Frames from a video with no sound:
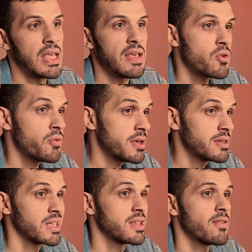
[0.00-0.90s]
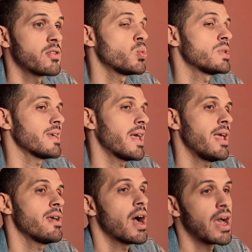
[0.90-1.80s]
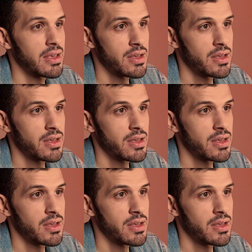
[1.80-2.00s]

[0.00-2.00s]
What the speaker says: If you feel that even with AI,